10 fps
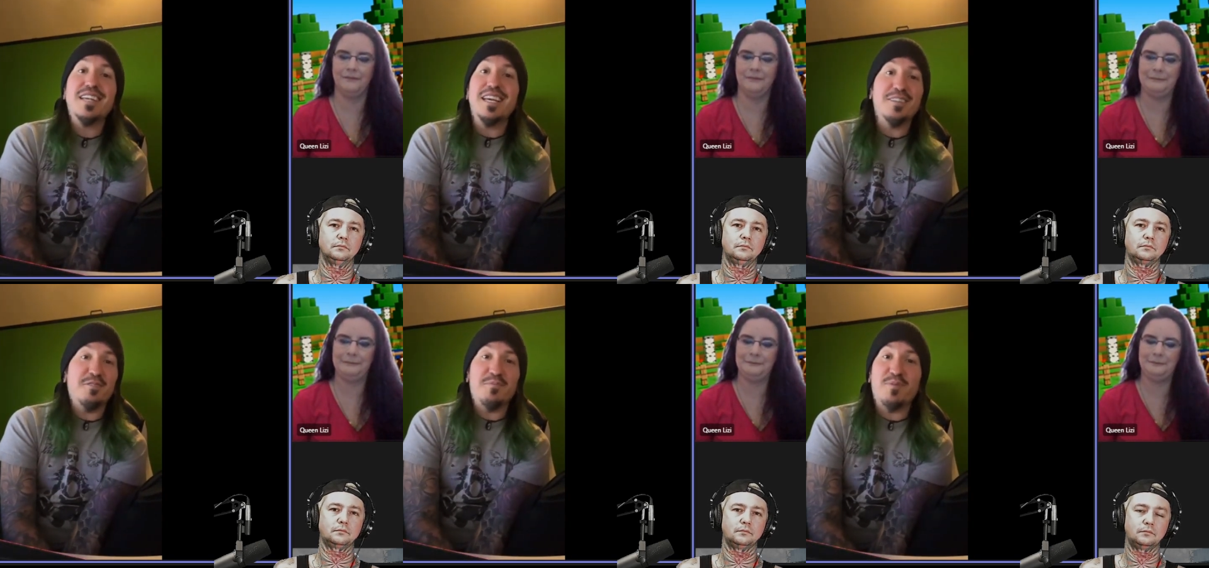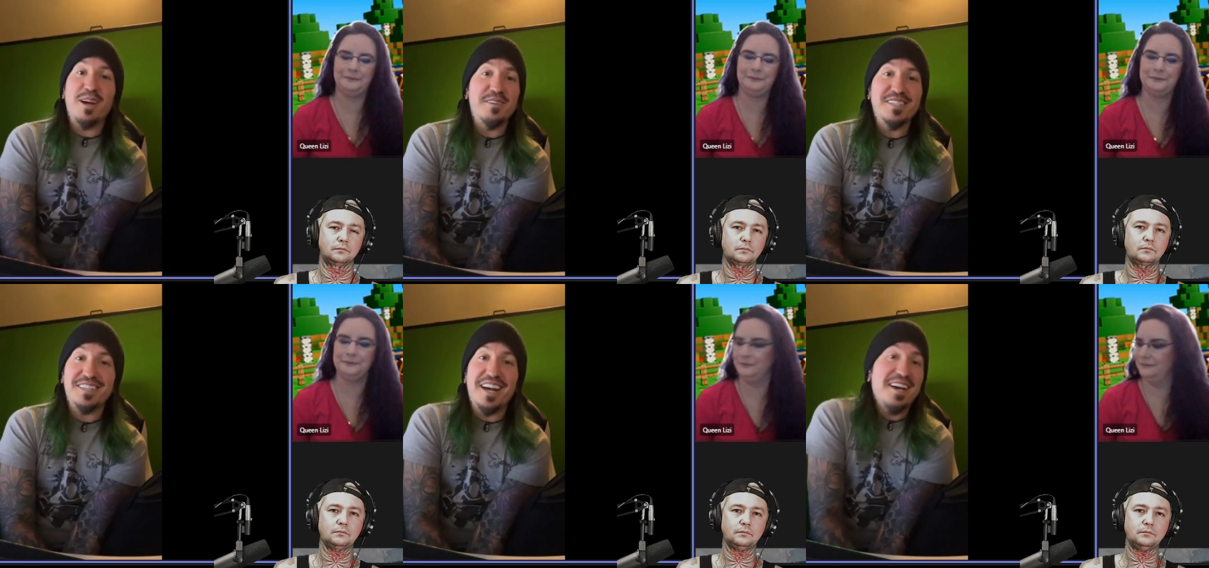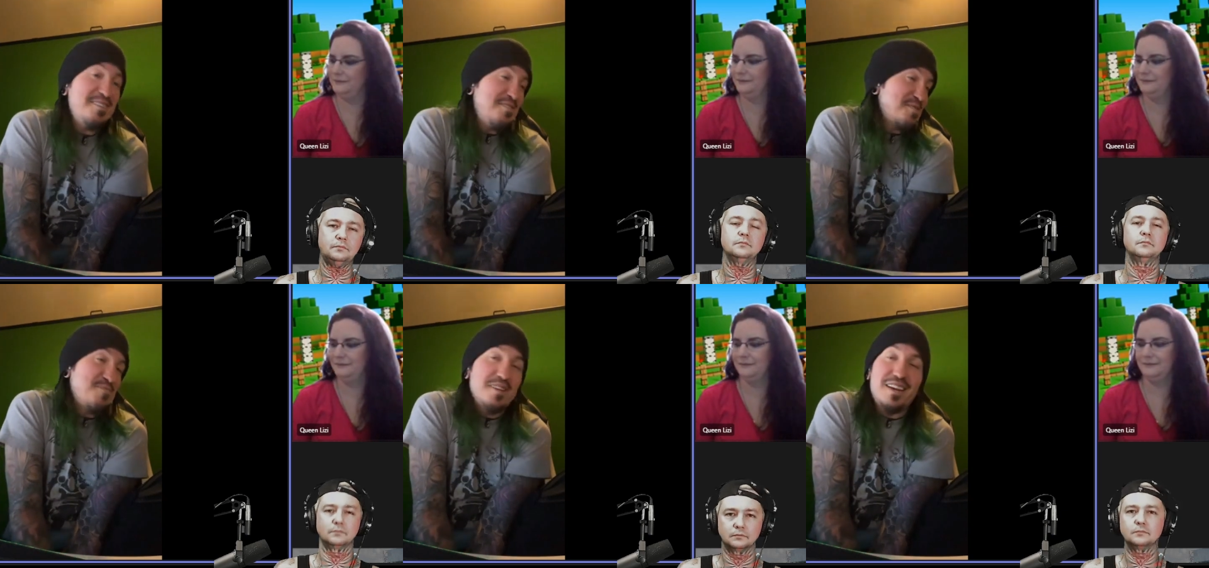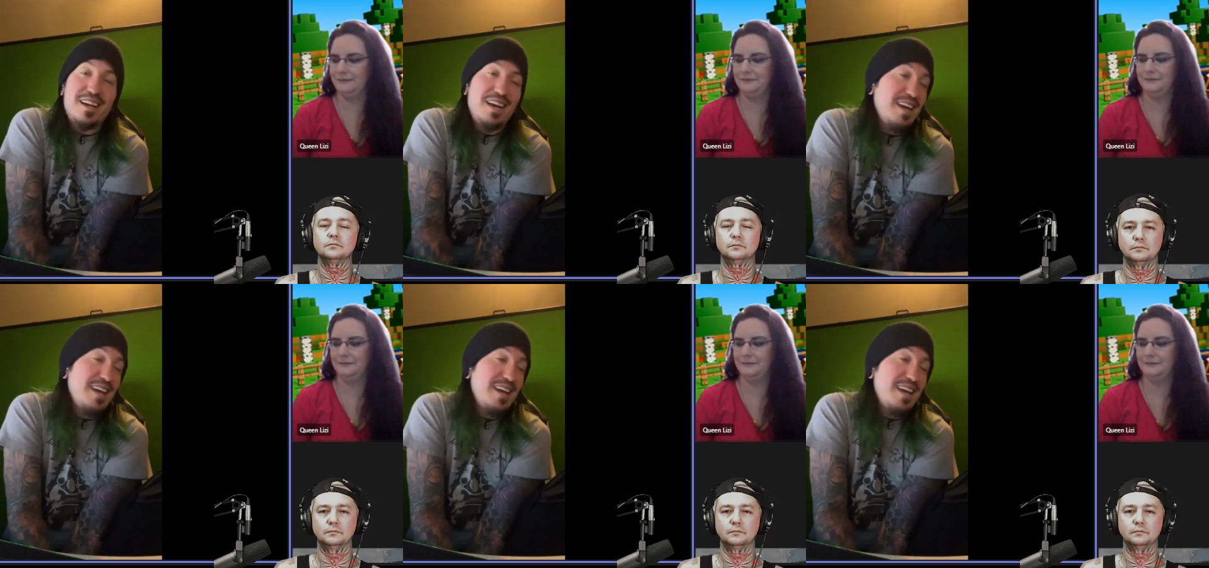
Speaker 1: like say a little prayer inside and just be like,